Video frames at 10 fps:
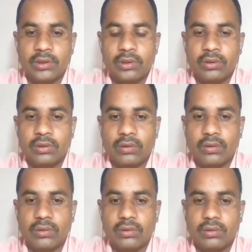
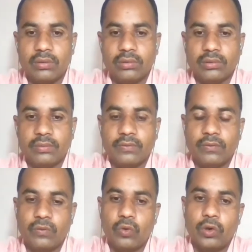on
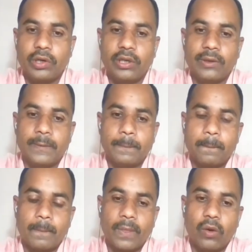foreign
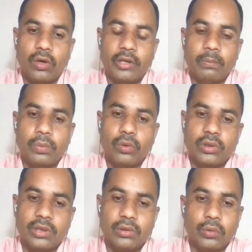or
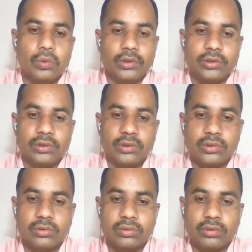imported goods.
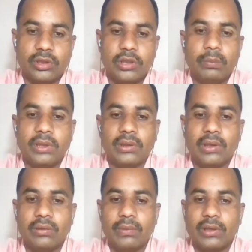So keep in
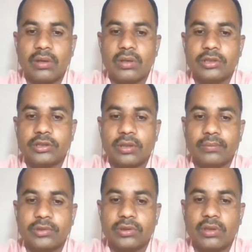that mind,
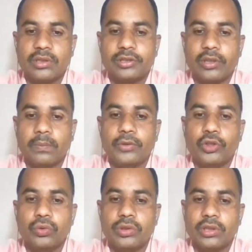customs, custom
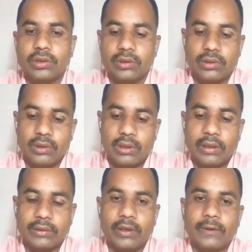duties,
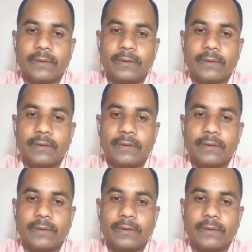like that.